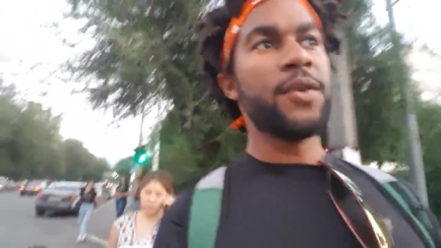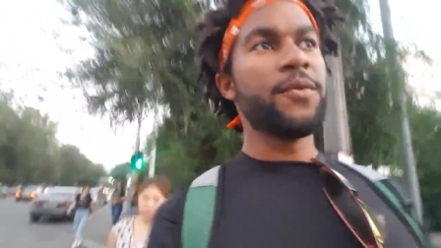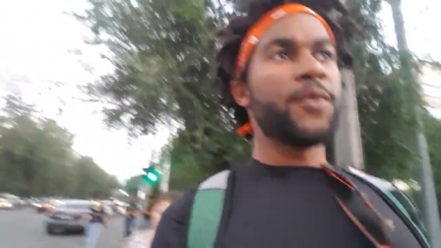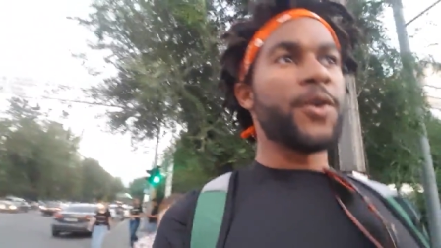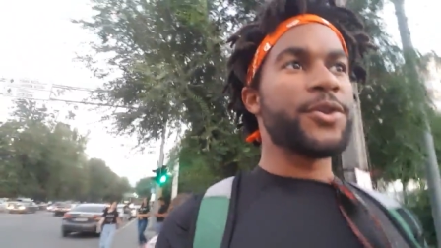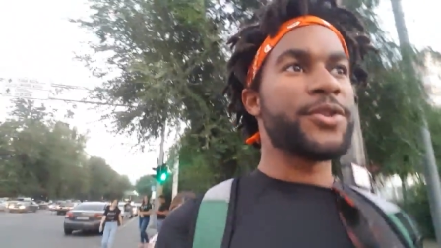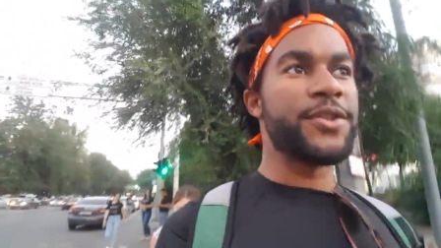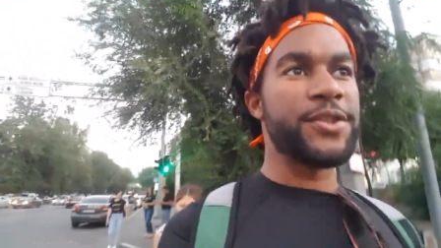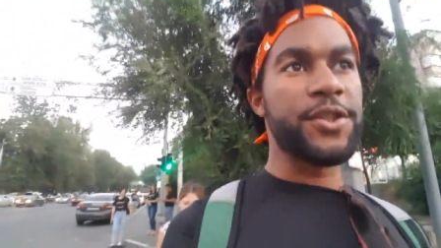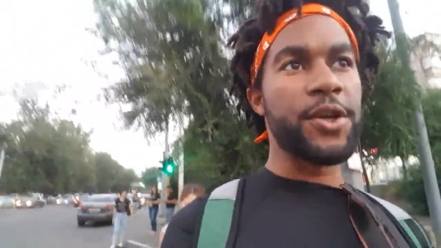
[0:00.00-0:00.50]

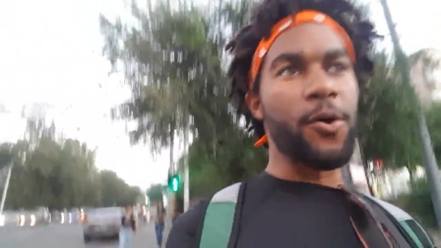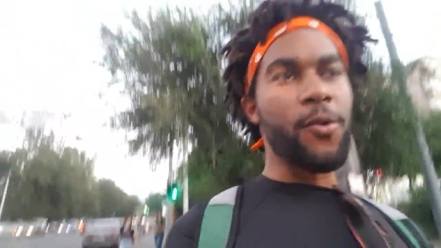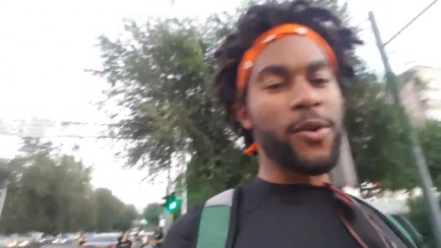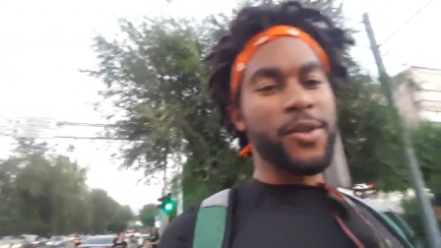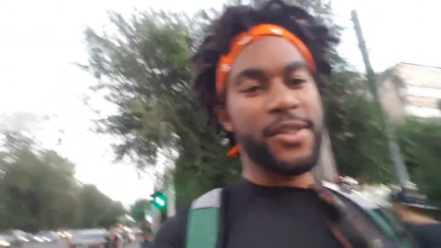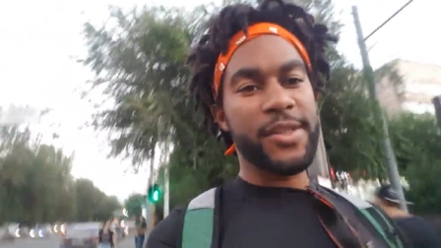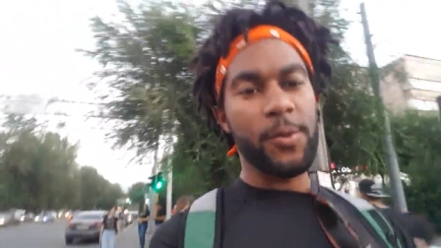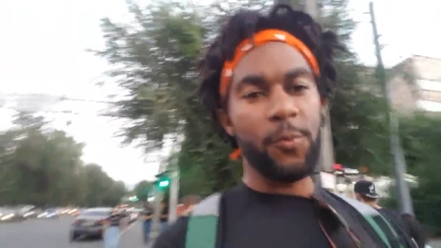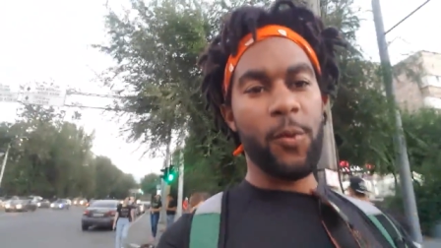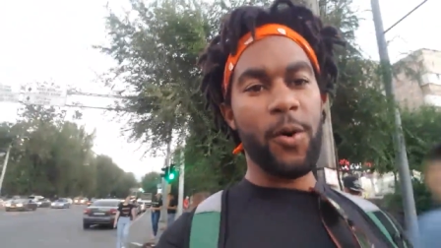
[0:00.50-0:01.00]
versus
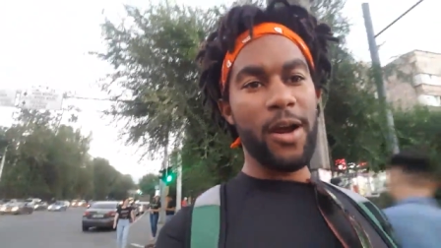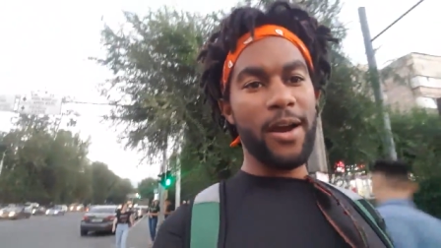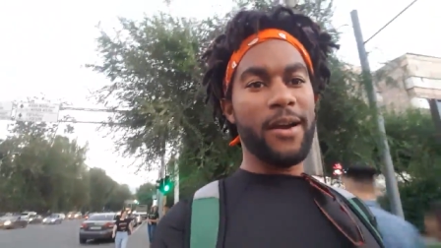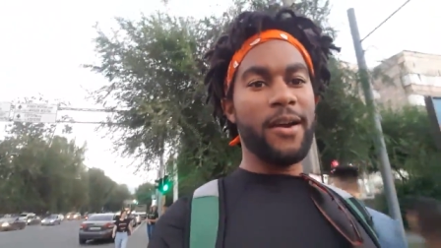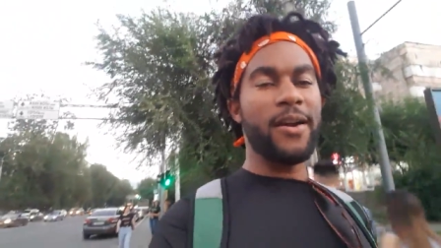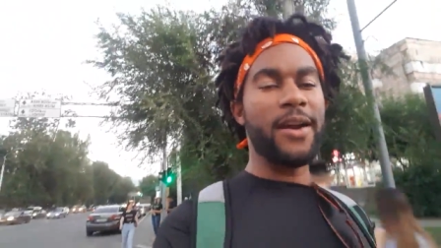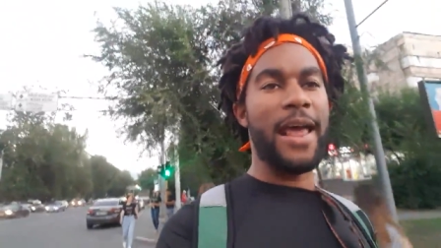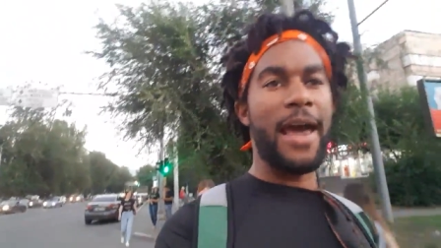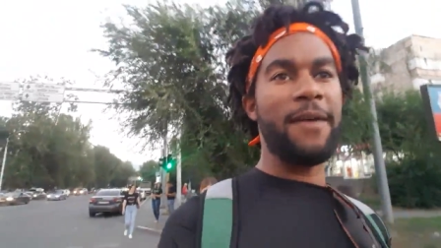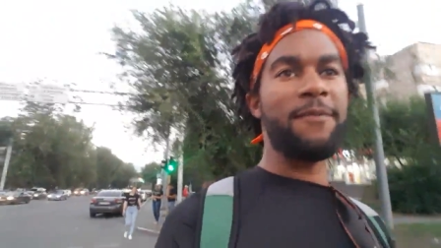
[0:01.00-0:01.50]
going
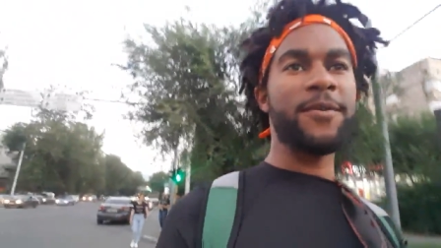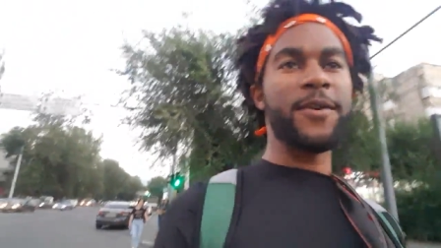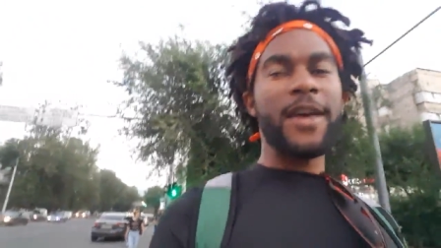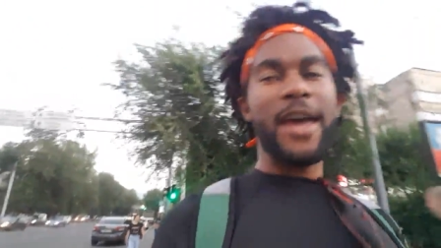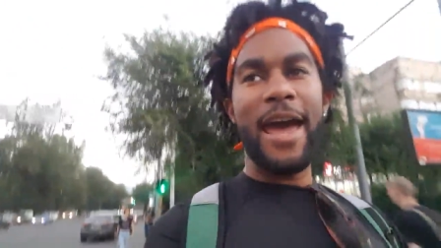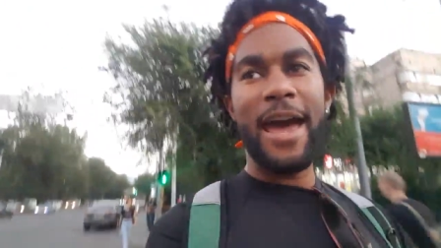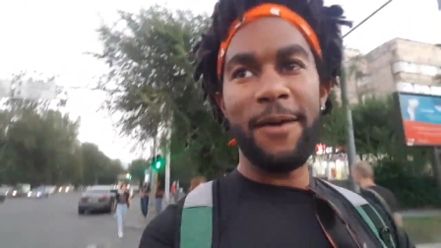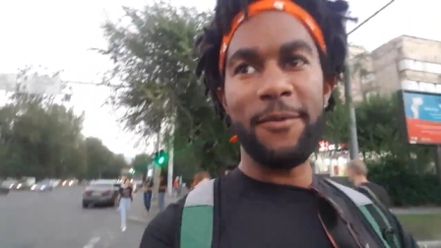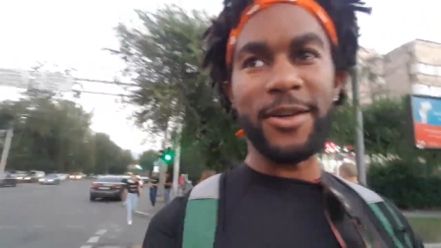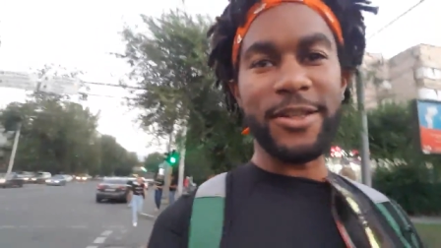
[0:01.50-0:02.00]
somewhere and
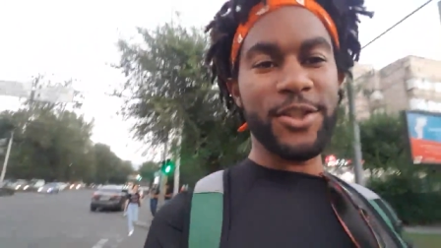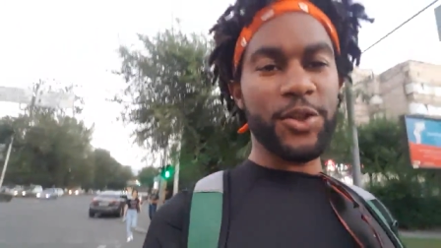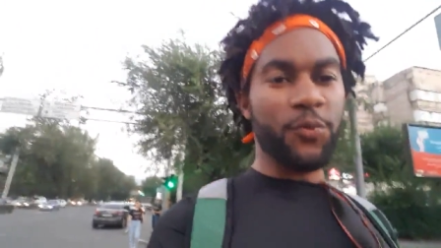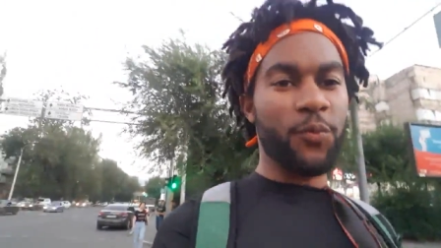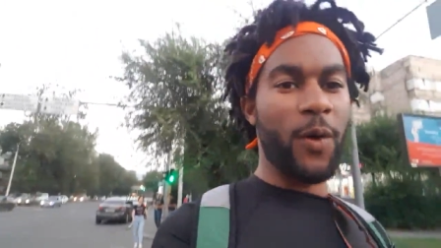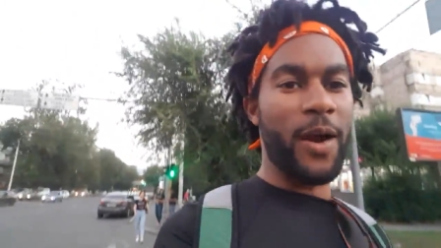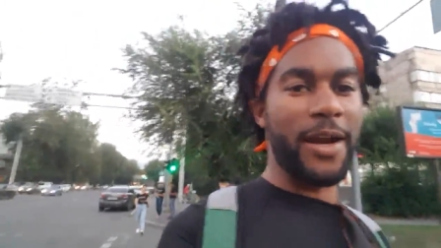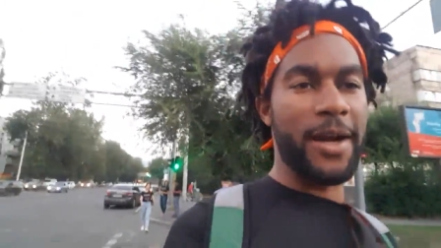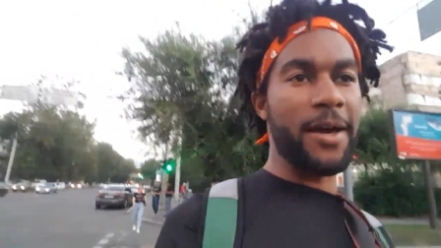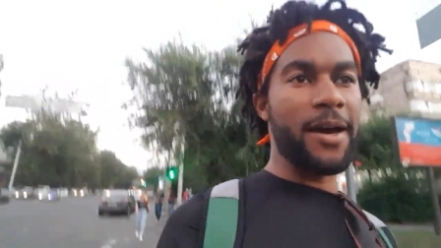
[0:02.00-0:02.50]
having to
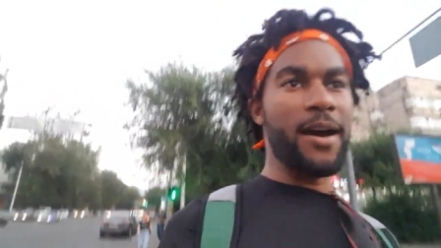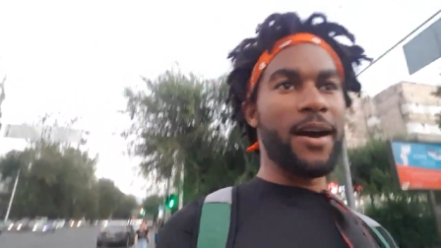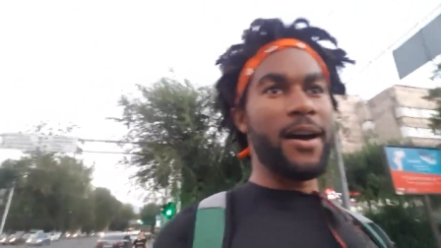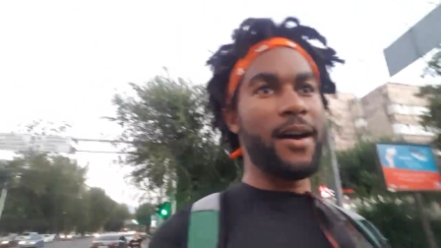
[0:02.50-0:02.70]
rent